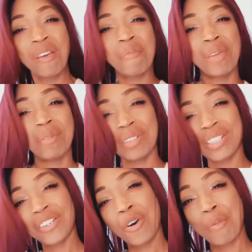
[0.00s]
be able
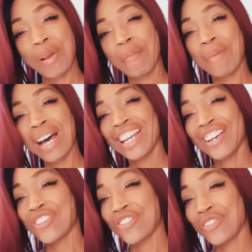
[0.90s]
to open up my
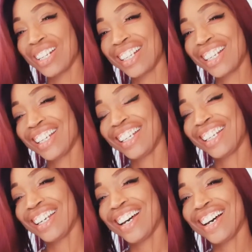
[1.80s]
own
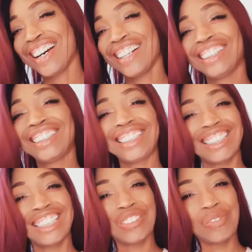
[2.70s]

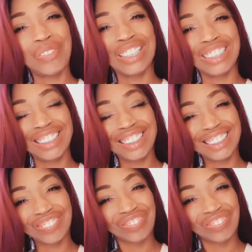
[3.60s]
successful business.